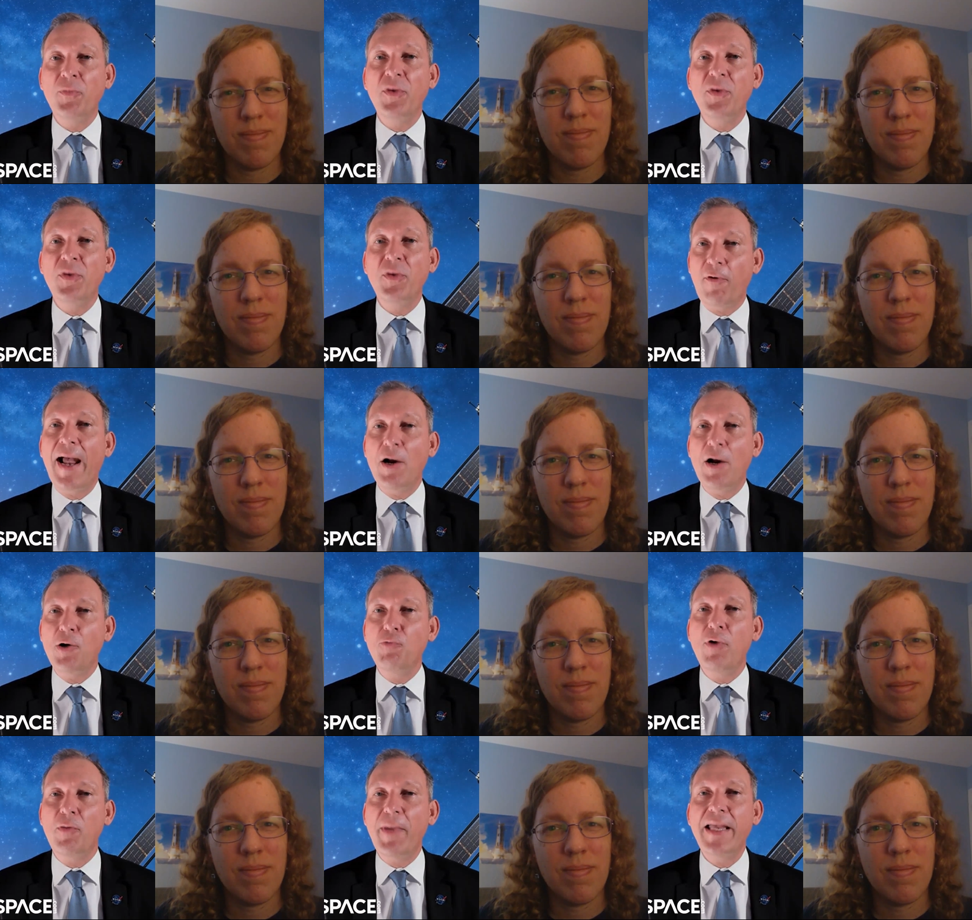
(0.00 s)
Speaker 1: from the
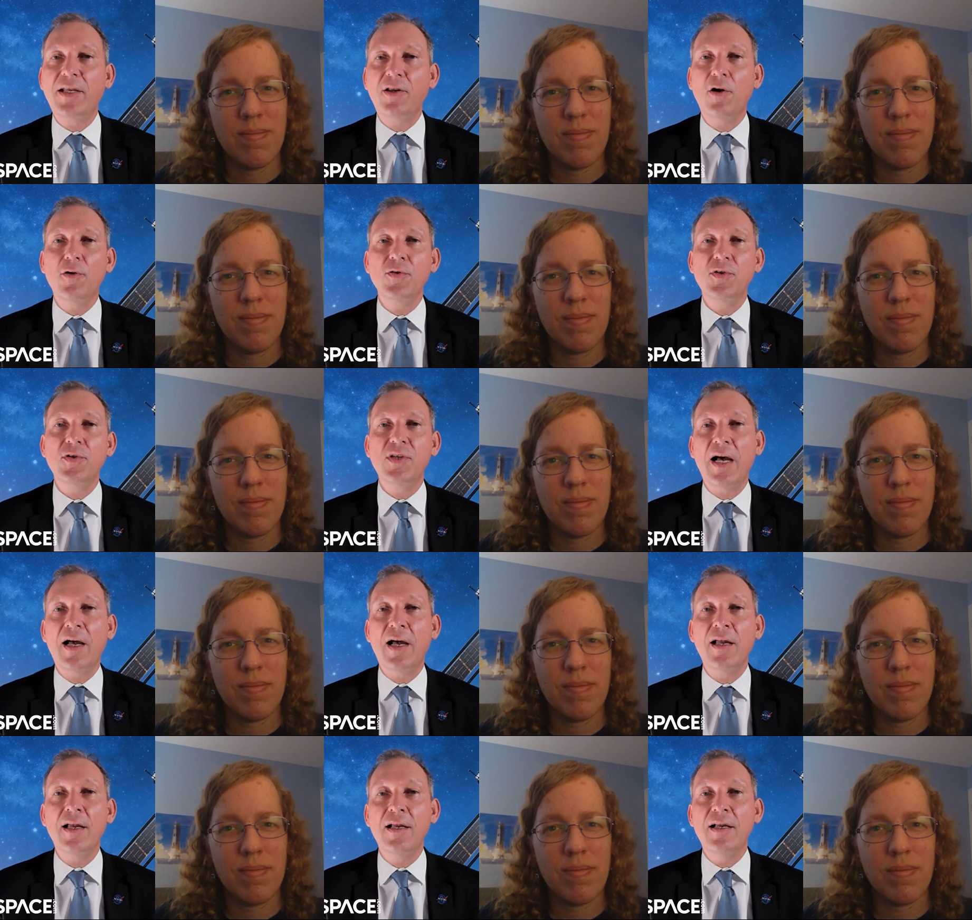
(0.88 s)
ground, we'll make those.
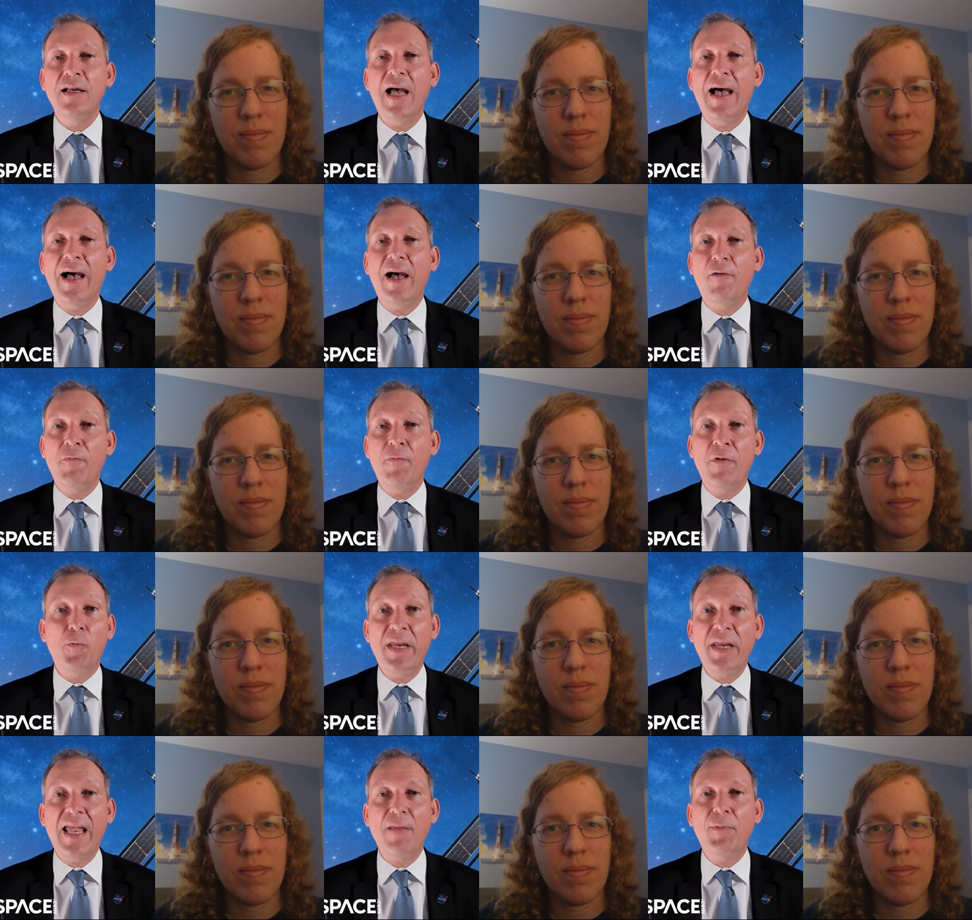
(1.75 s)
Uh, uh
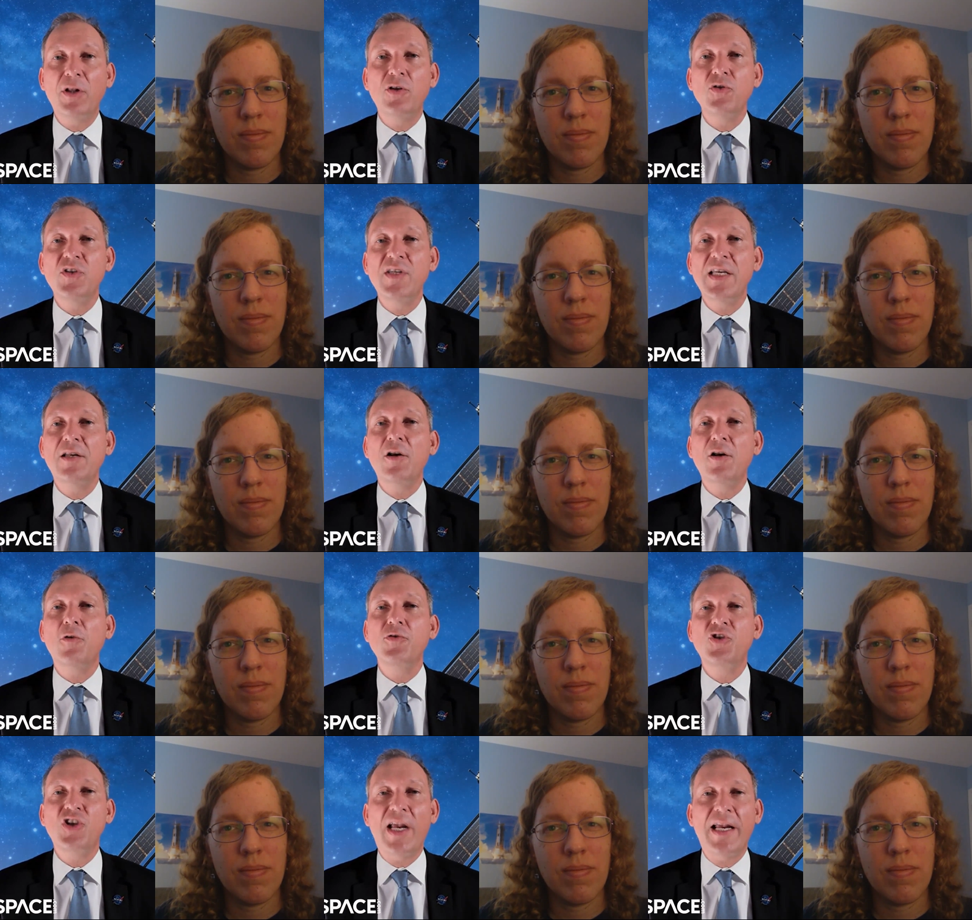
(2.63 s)
we'll be able to see
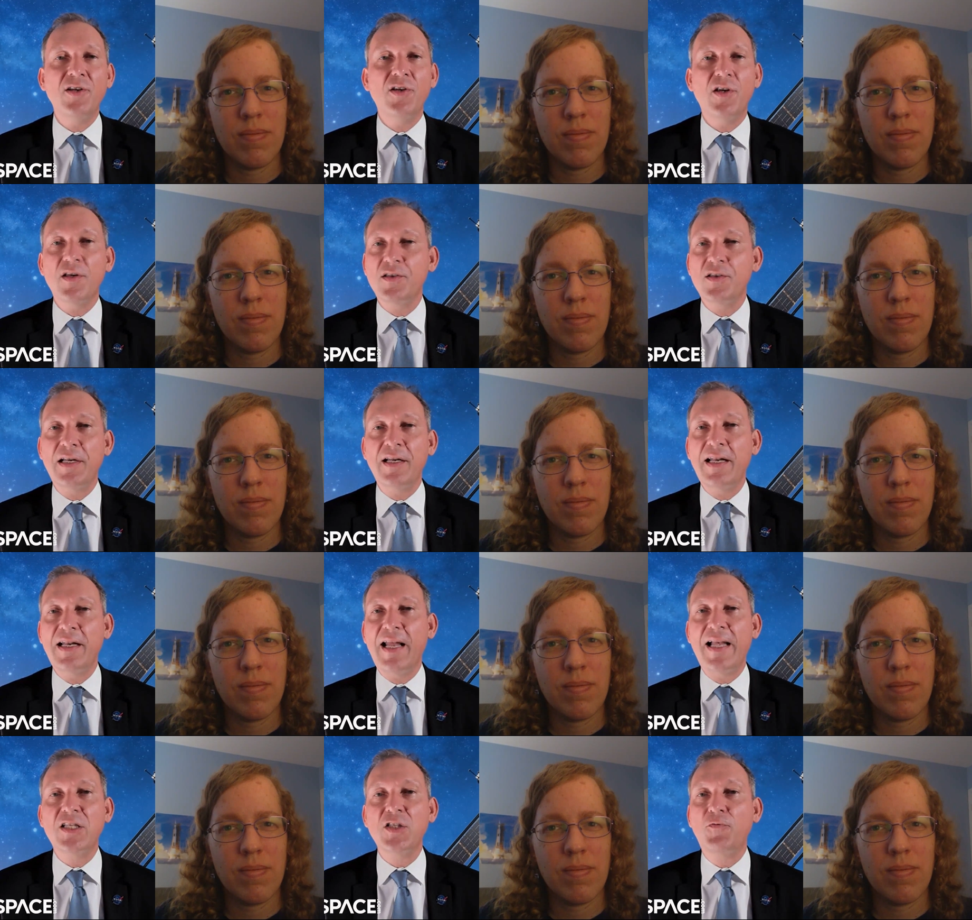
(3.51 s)
those changes in
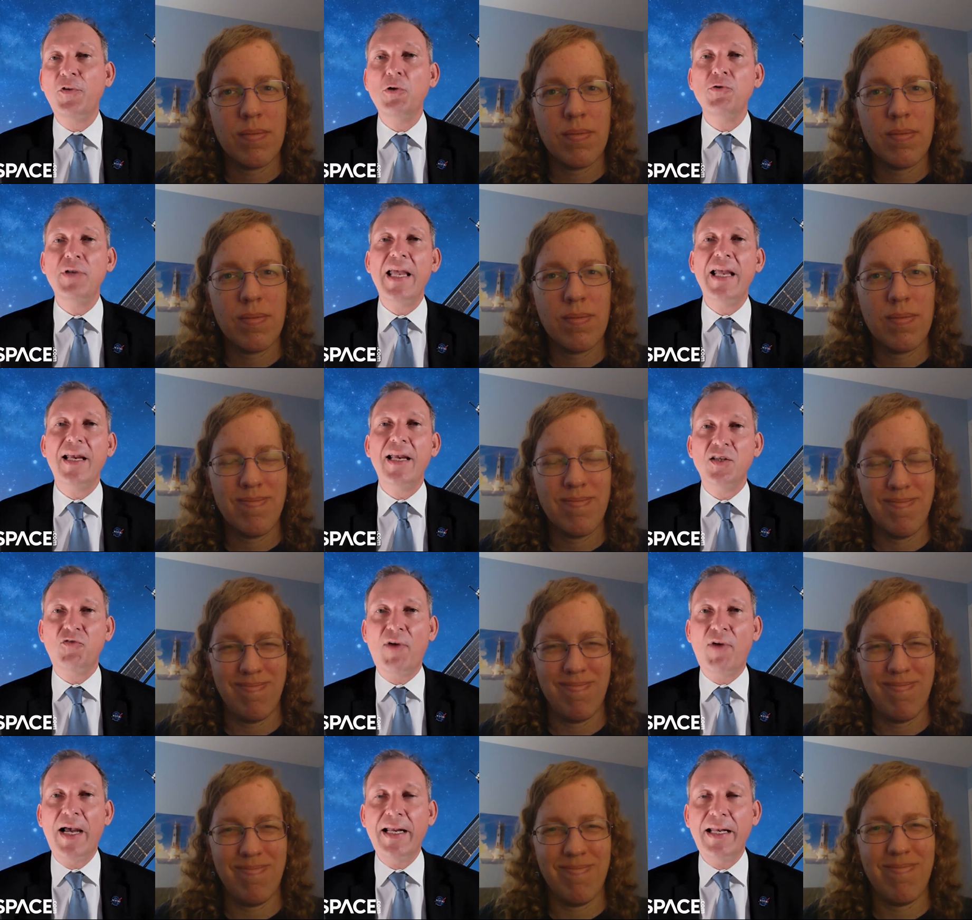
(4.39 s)
the next few
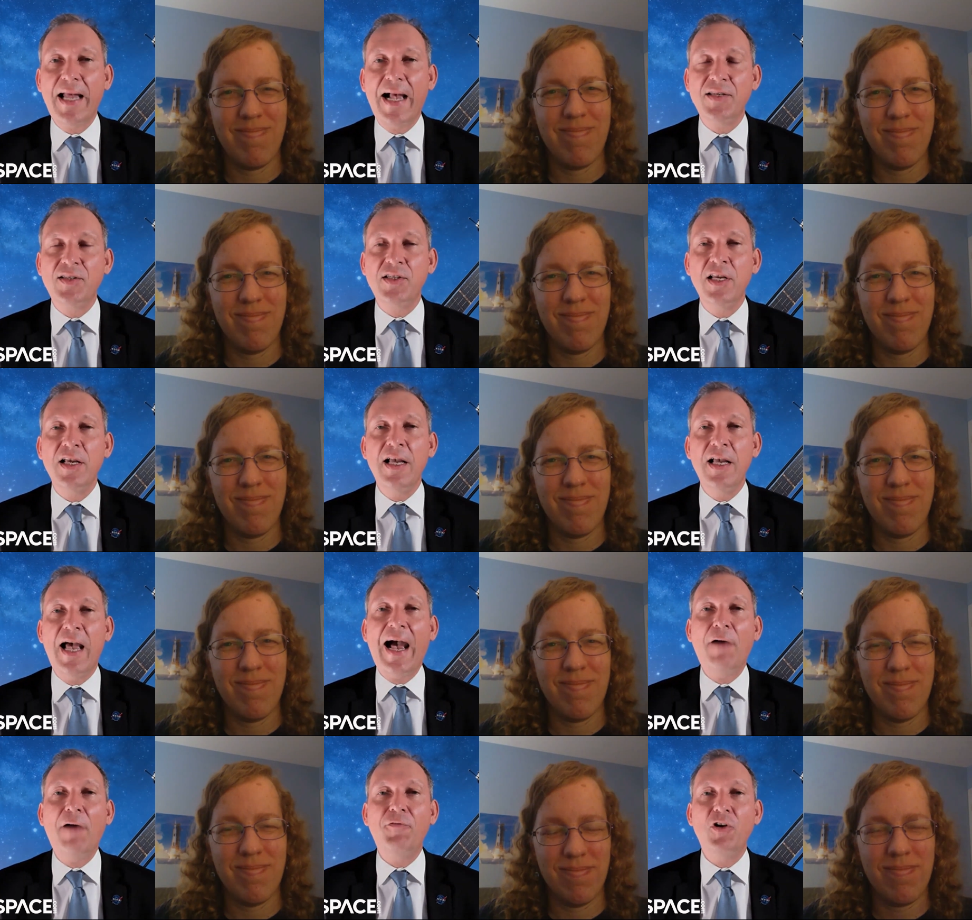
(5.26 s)
days, right? As
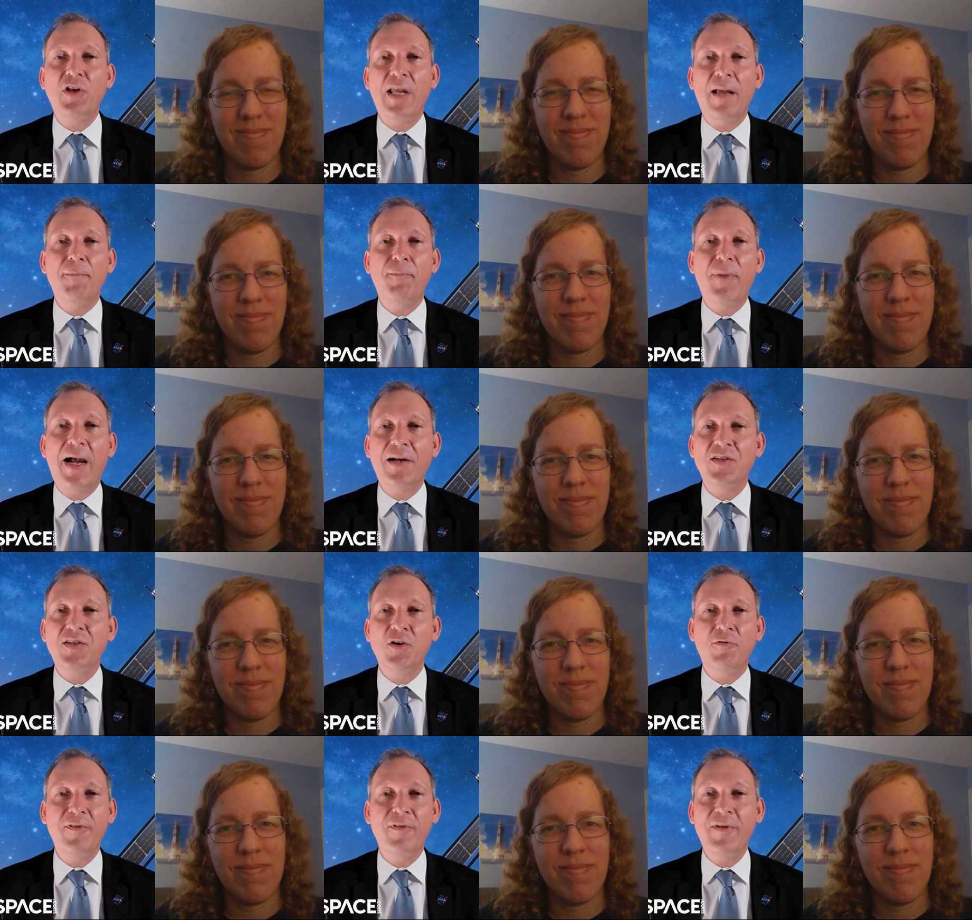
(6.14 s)
after the
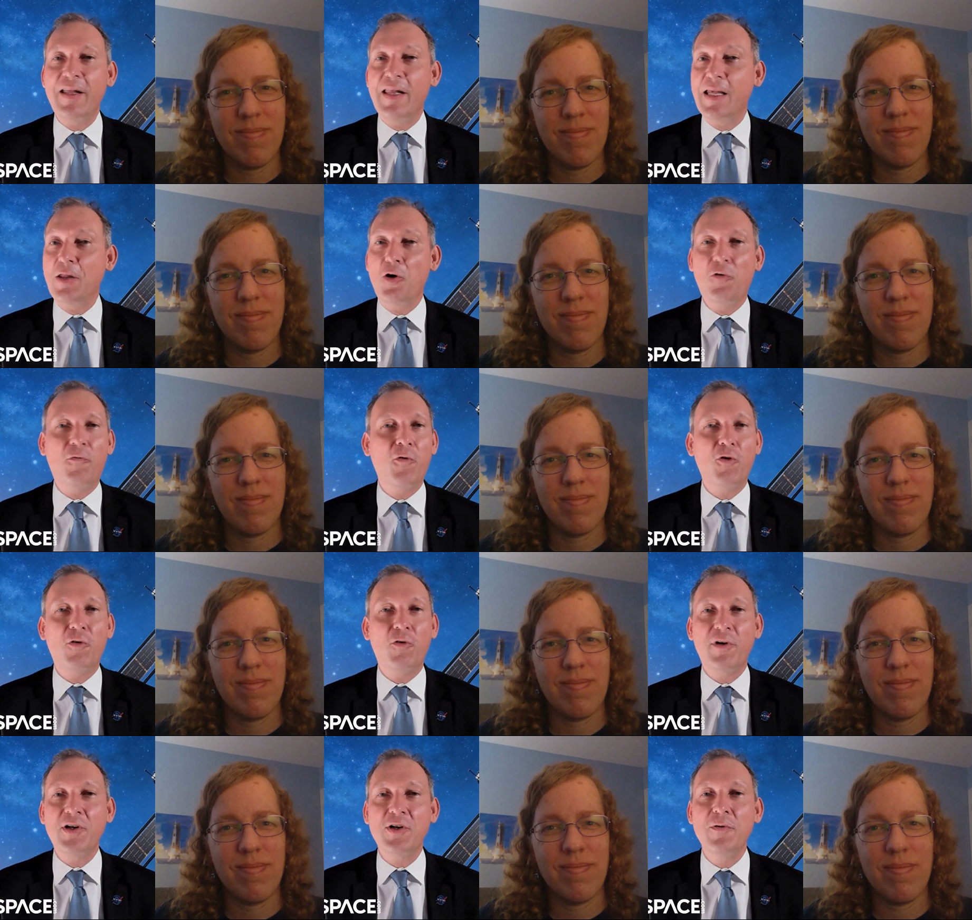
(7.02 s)
impact. So we really look
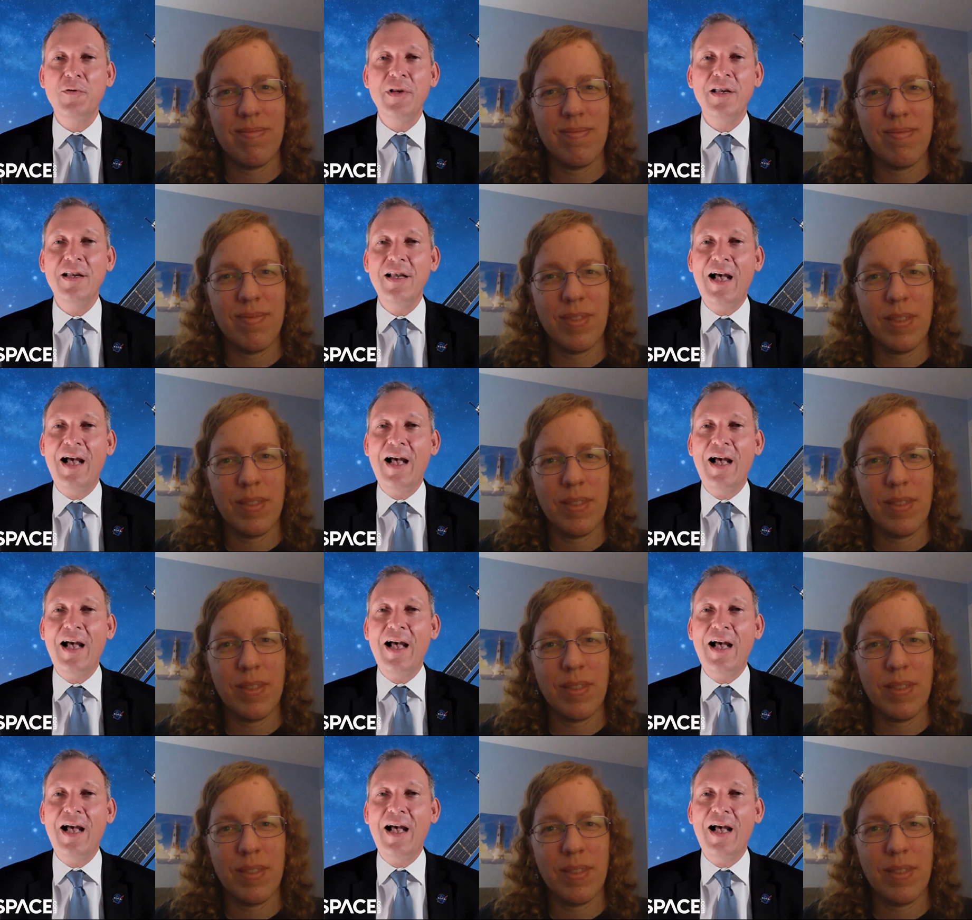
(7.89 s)
forward to